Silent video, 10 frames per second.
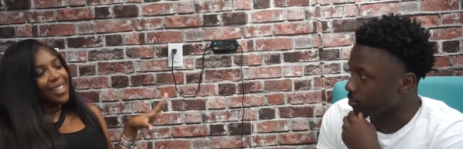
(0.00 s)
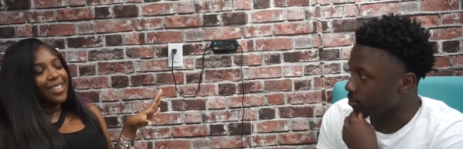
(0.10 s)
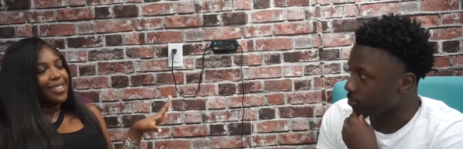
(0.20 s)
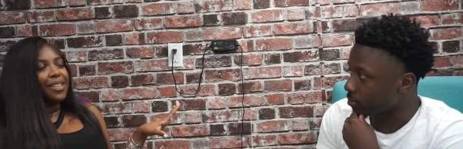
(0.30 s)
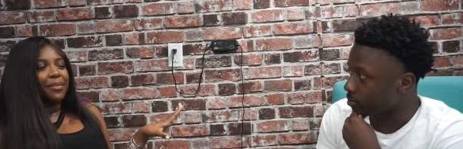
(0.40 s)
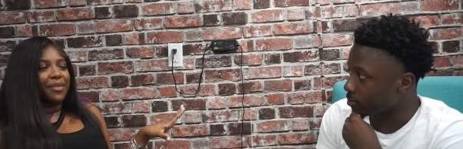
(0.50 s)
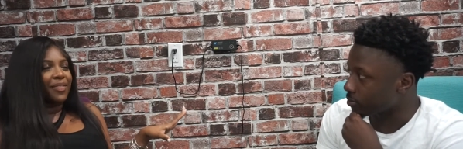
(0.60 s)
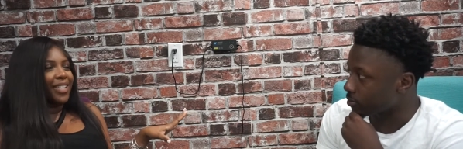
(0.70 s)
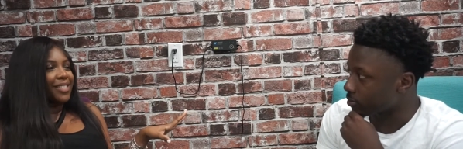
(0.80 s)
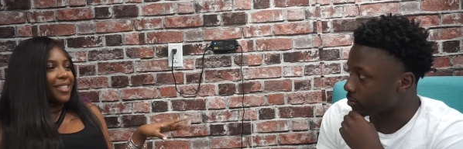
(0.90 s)
Speaker 1: the end is coming
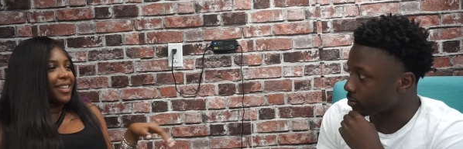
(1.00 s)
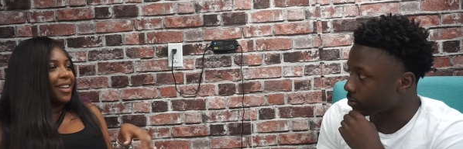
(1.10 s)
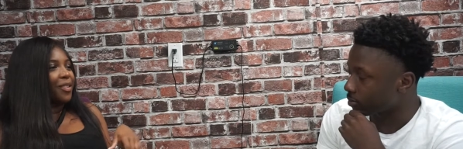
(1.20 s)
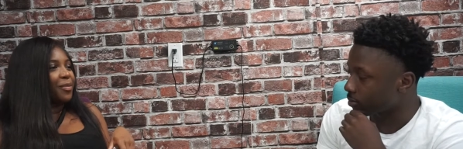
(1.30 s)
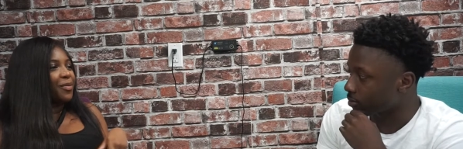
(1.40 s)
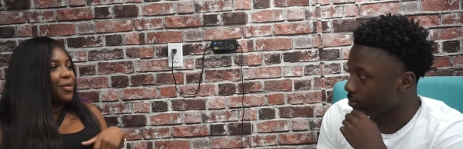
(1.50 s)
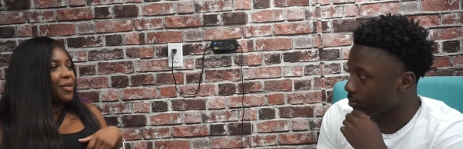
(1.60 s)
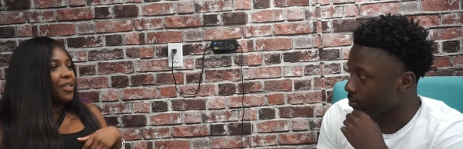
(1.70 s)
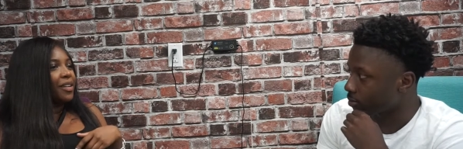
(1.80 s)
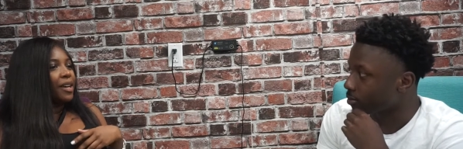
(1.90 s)
faster than I hoped
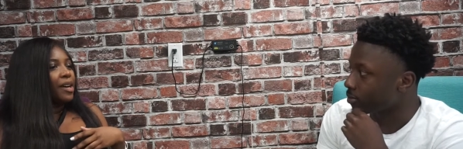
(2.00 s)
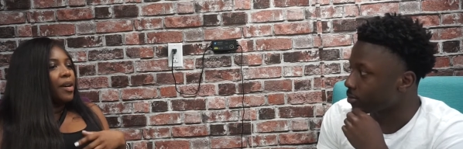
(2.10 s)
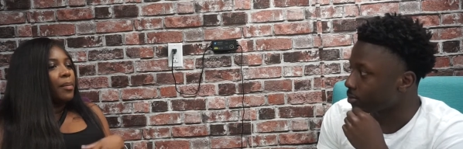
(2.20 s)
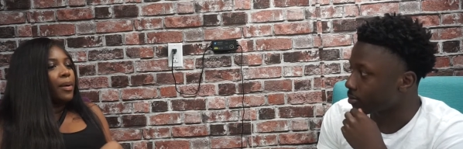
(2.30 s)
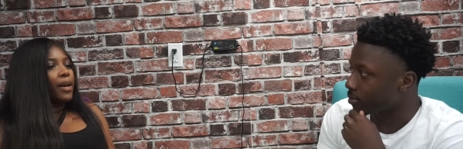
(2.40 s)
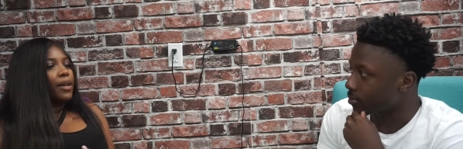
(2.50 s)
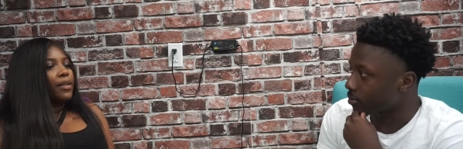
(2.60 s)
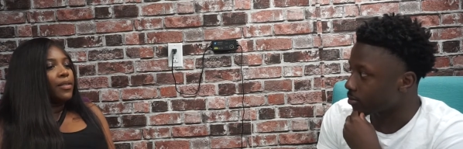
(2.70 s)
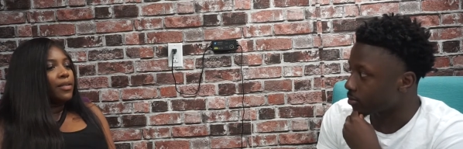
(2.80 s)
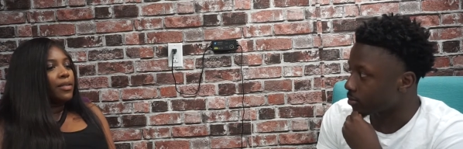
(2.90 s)
for.
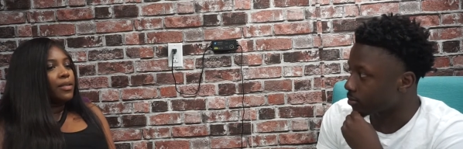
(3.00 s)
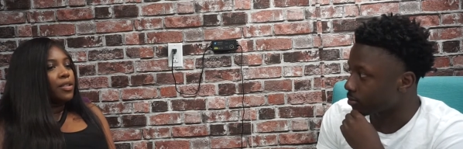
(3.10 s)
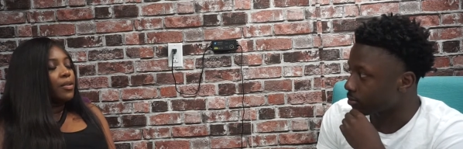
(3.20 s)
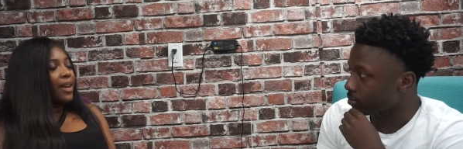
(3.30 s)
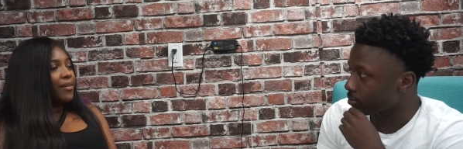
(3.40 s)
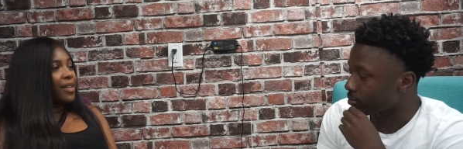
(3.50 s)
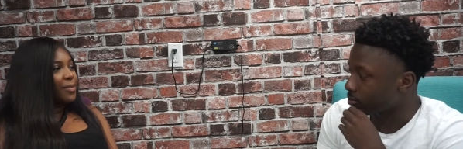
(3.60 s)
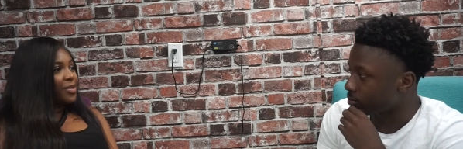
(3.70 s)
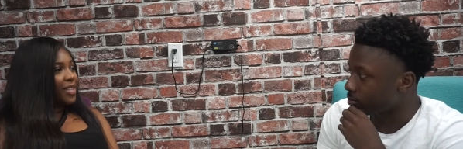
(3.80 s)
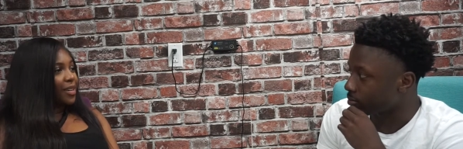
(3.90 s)
But do you have any
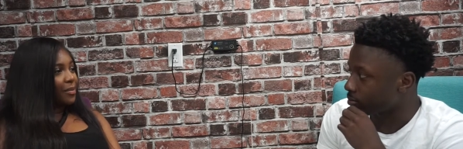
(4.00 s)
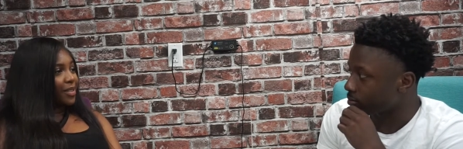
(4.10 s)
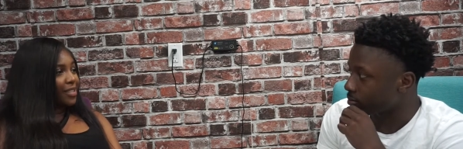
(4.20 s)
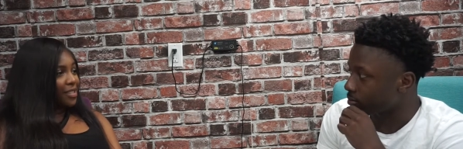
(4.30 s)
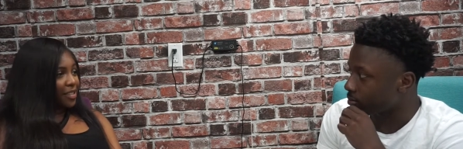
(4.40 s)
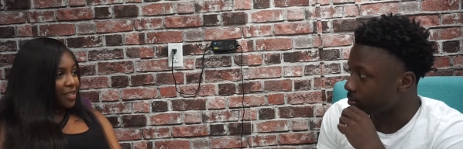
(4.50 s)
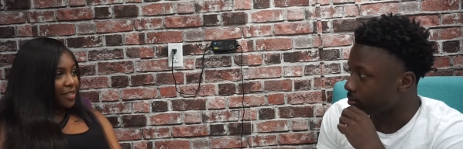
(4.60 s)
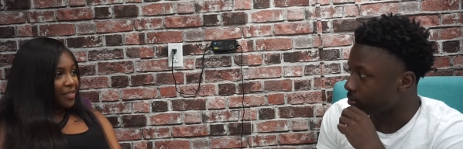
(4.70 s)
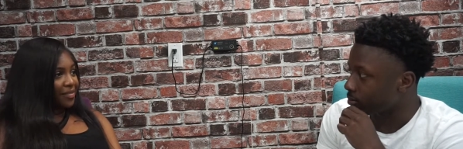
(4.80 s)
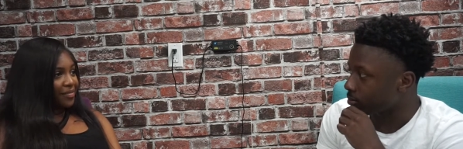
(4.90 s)
music coming this year?
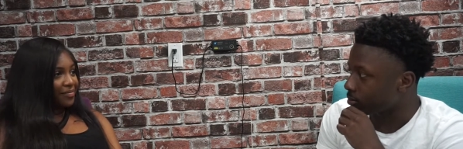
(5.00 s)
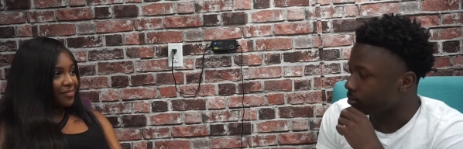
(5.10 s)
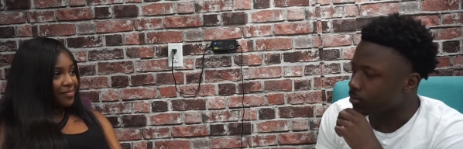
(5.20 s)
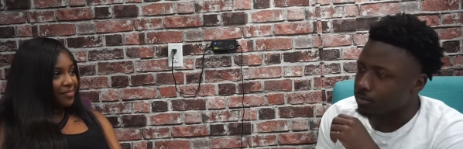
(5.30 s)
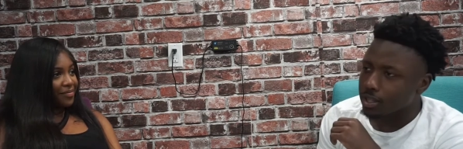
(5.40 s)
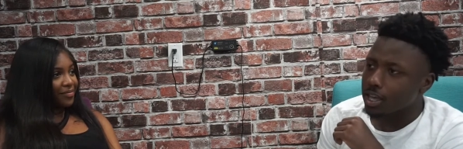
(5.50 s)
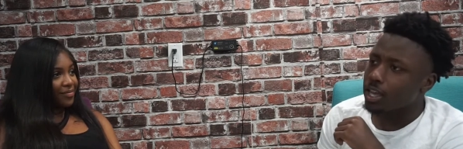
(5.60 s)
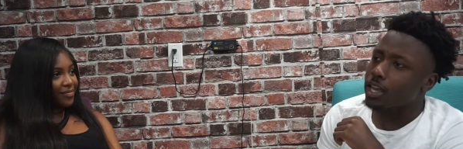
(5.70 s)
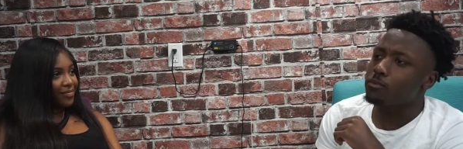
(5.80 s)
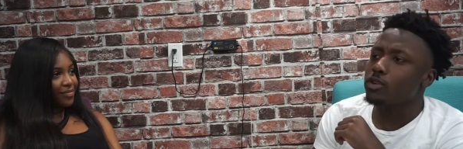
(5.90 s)

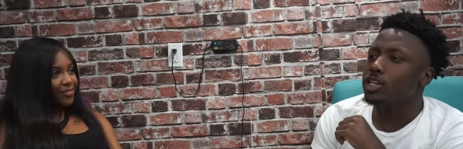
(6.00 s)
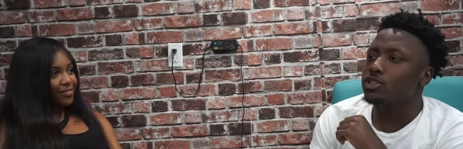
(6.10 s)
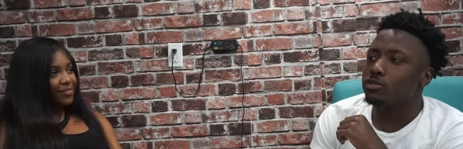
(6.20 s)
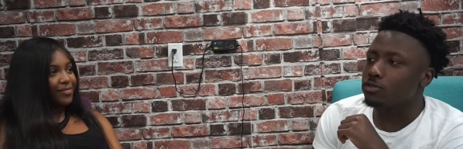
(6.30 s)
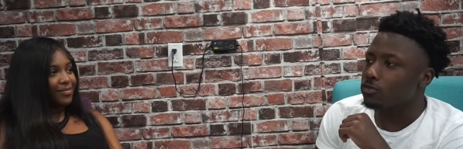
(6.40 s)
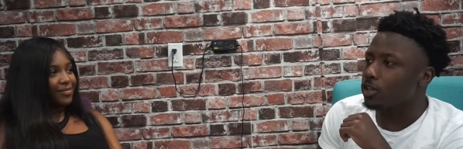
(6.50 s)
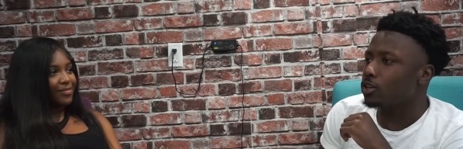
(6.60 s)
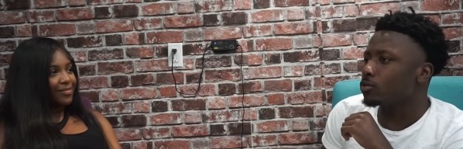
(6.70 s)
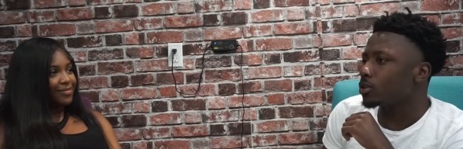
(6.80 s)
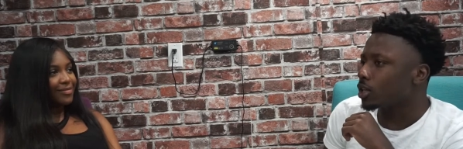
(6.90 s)
Speaker 2: Yeah, I'm ready to shoot a
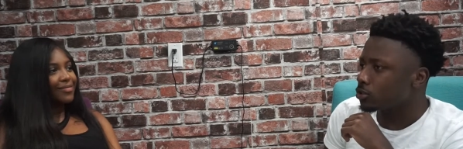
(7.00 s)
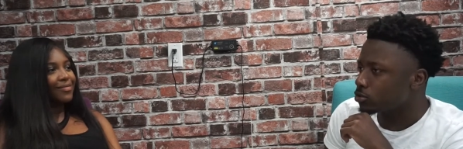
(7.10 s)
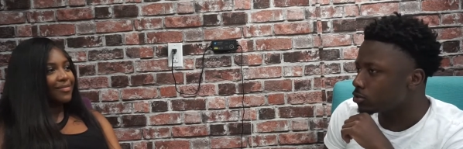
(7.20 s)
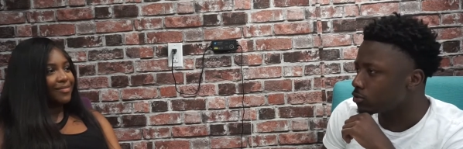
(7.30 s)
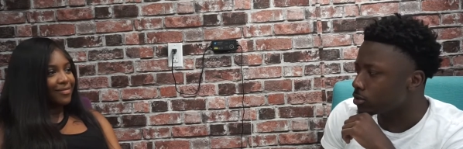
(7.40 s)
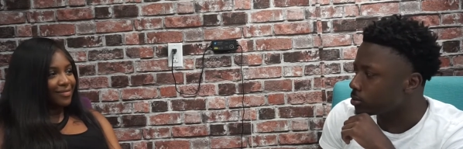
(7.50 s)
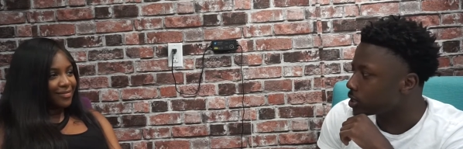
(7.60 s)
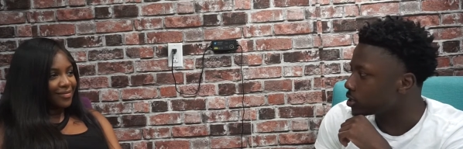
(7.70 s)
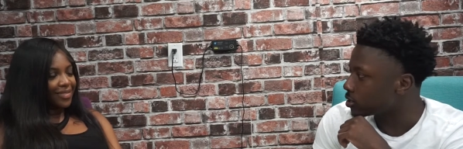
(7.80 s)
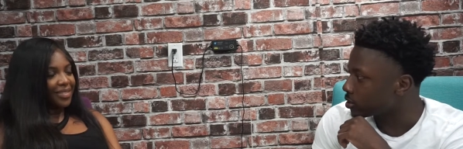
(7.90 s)
video in like two, three
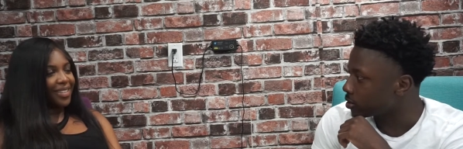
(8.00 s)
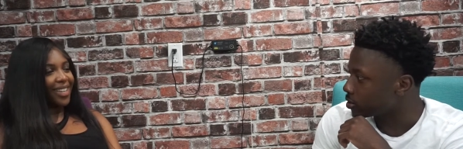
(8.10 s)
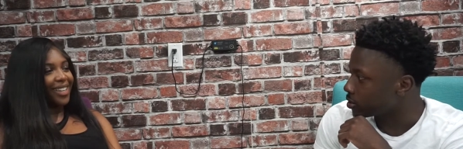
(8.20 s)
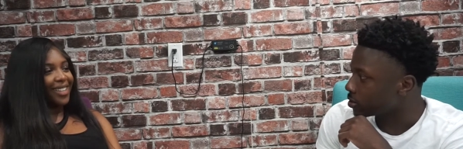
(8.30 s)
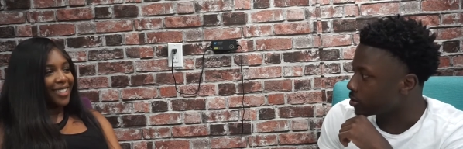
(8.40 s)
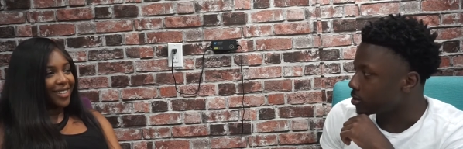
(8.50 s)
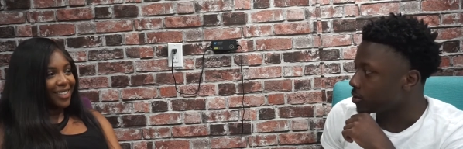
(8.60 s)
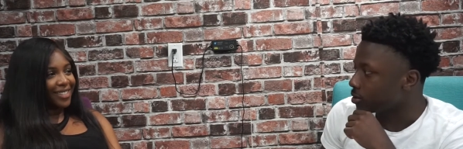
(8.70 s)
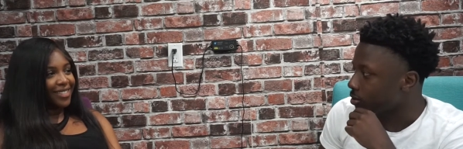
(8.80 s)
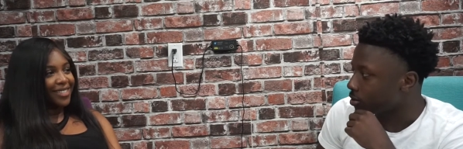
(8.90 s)
weeks. Okay.
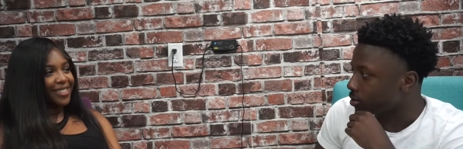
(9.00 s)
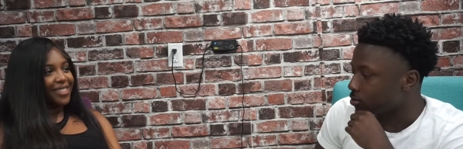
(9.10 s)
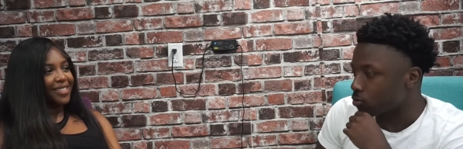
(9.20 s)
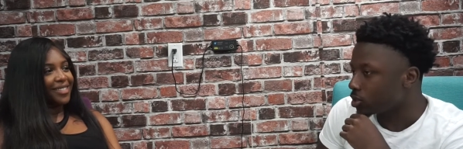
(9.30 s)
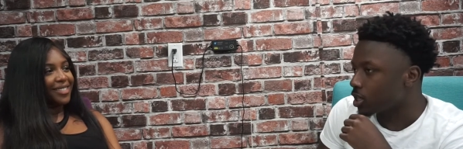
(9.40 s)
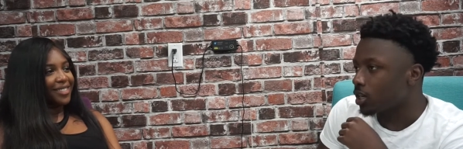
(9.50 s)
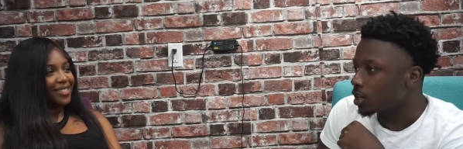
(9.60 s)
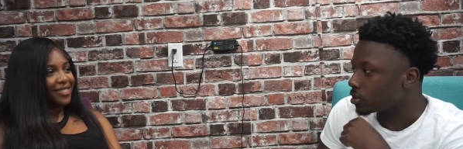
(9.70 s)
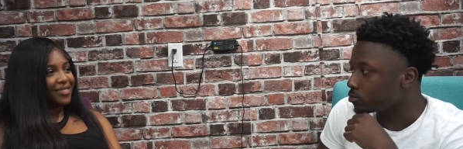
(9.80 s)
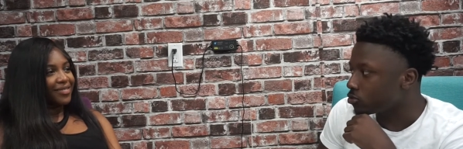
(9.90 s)
And once I
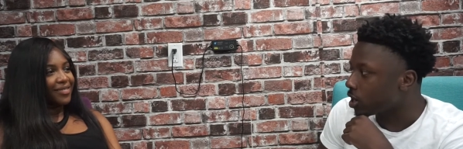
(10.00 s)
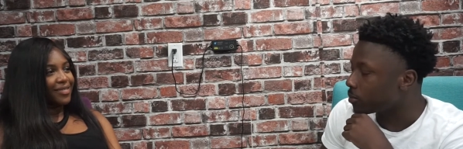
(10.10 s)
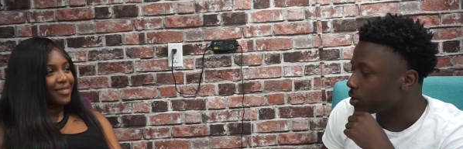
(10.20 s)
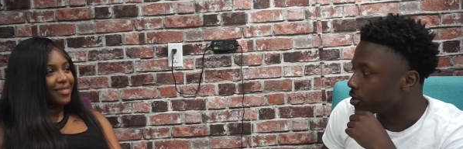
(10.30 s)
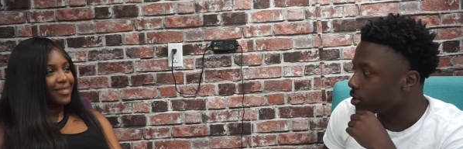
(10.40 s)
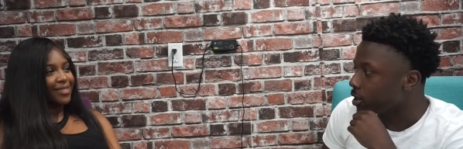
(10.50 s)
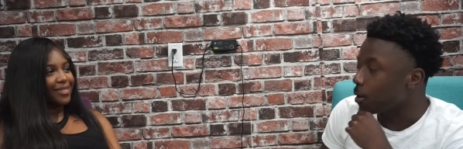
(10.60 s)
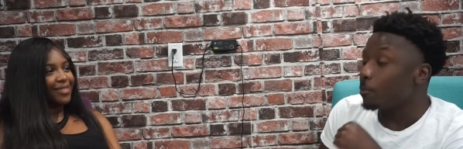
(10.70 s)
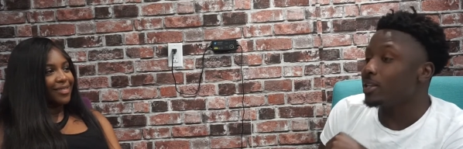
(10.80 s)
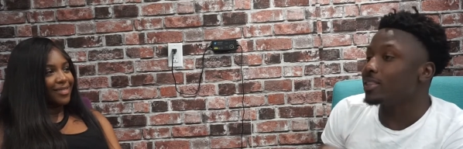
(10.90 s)
get it, I'm dropping it.
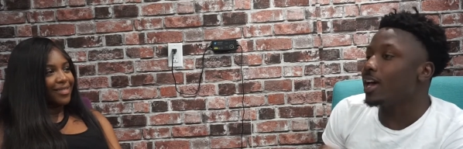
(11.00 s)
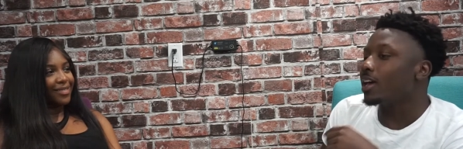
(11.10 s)
Mm-hmm. But